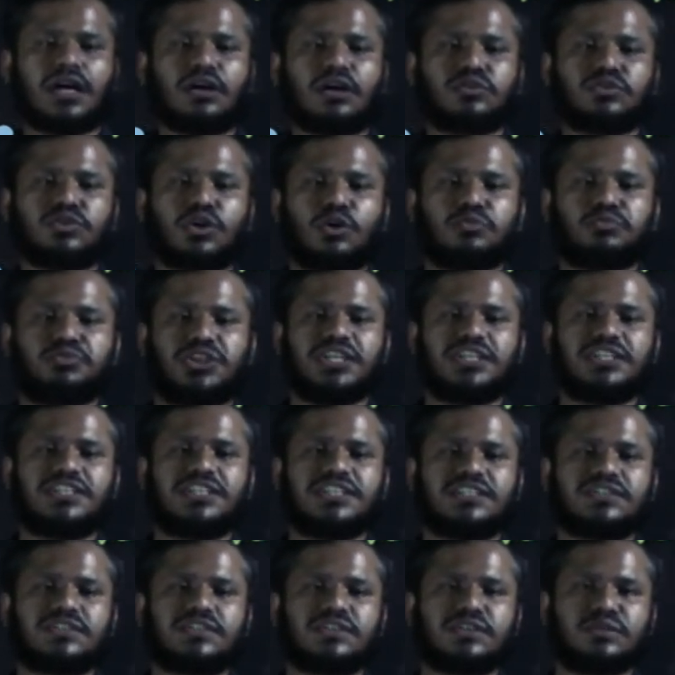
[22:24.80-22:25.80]
how the
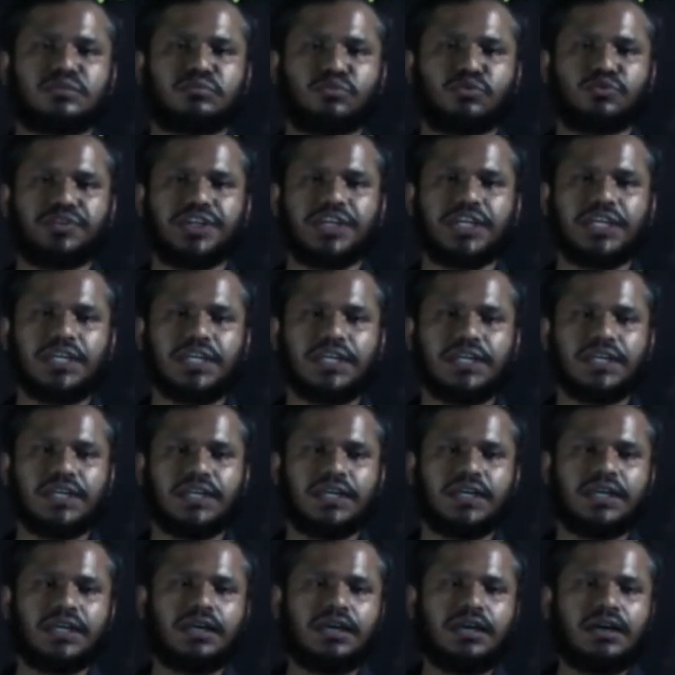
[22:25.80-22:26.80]
object is moving?
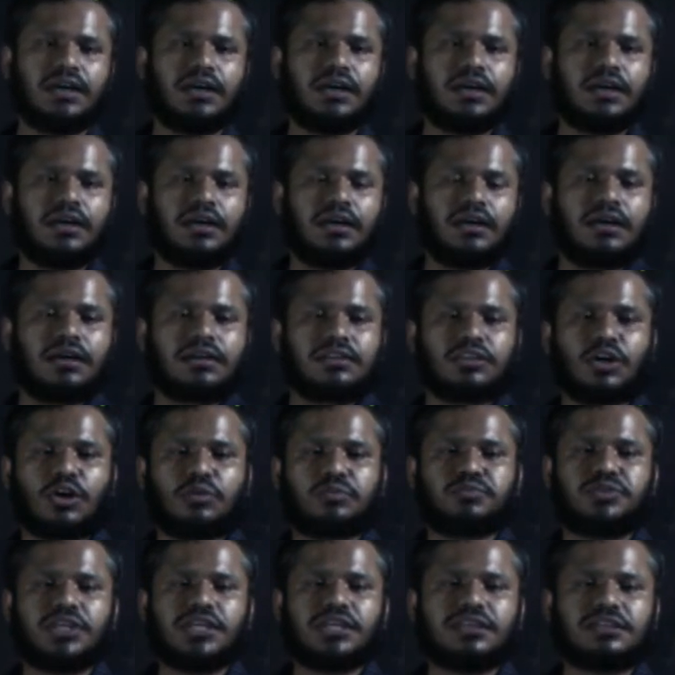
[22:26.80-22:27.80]

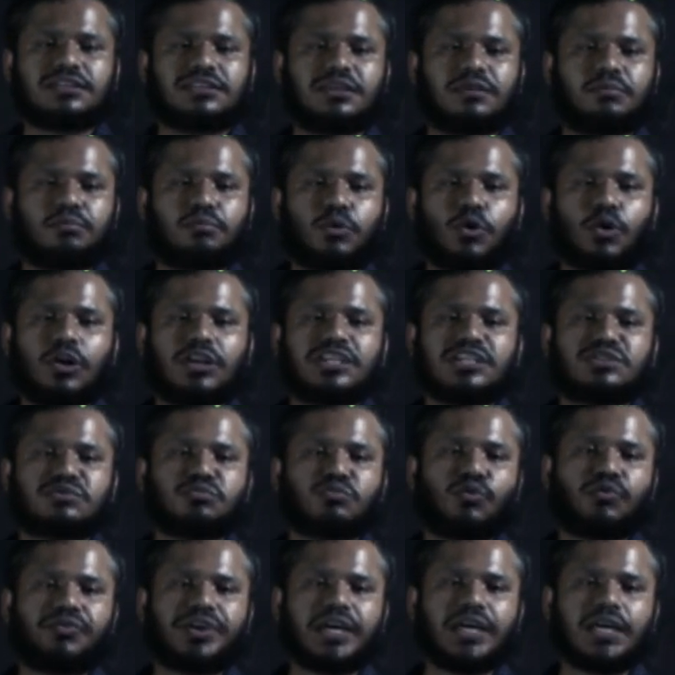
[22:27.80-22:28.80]
The ball
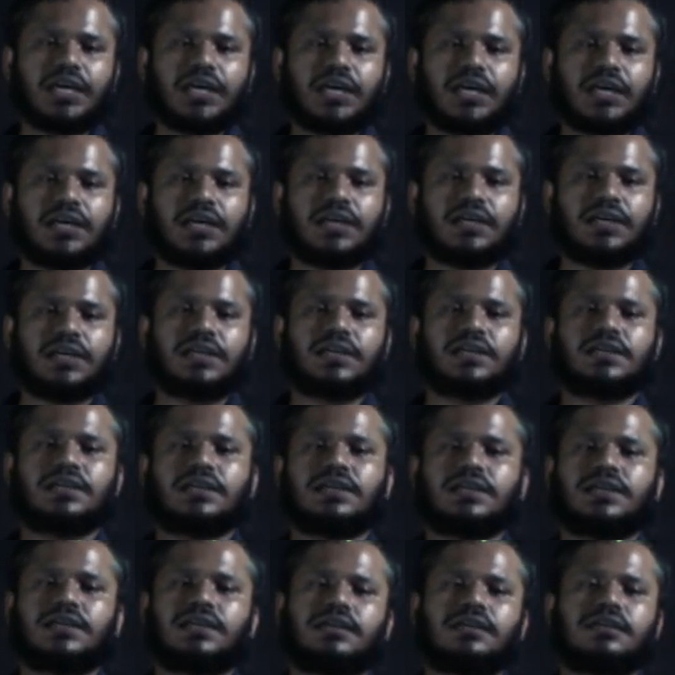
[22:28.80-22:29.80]
is moving
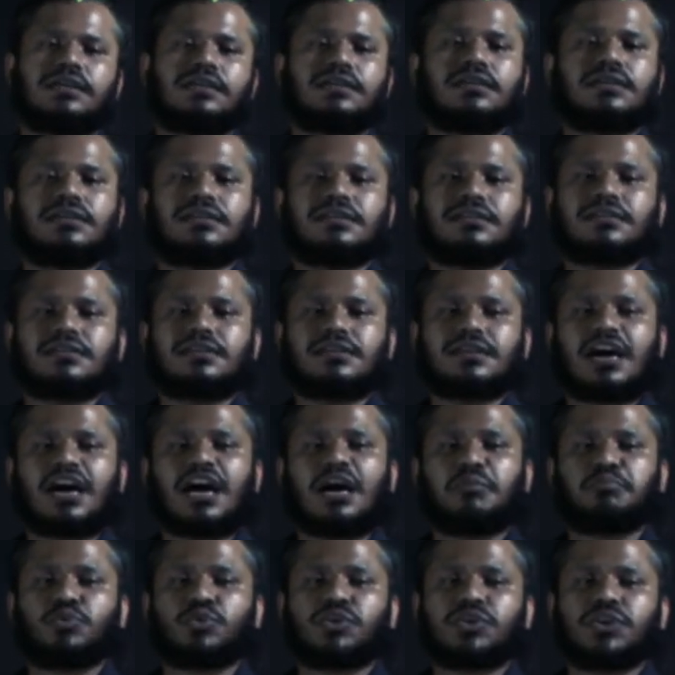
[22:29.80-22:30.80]

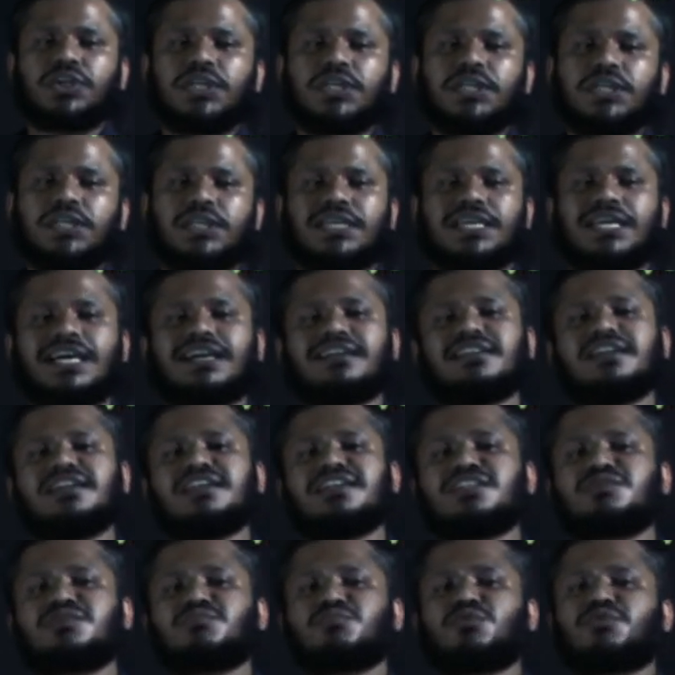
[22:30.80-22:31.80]
upward and
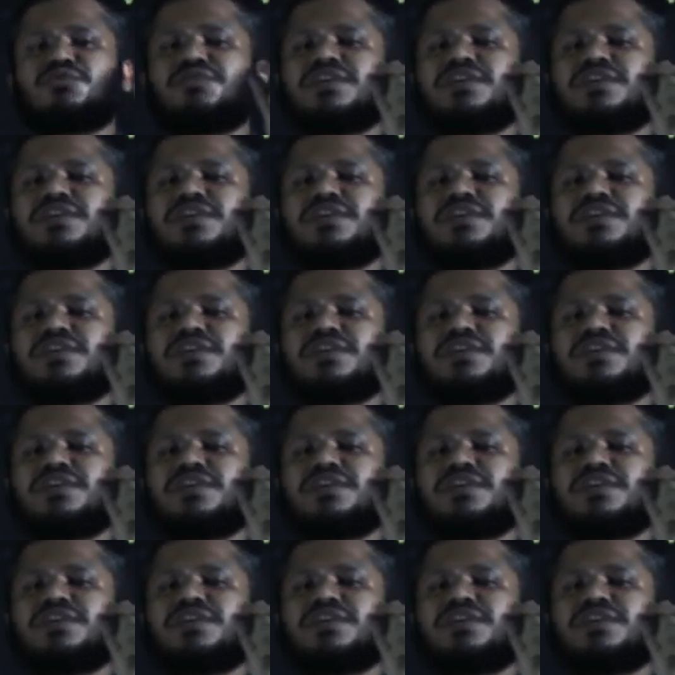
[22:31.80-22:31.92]
then it is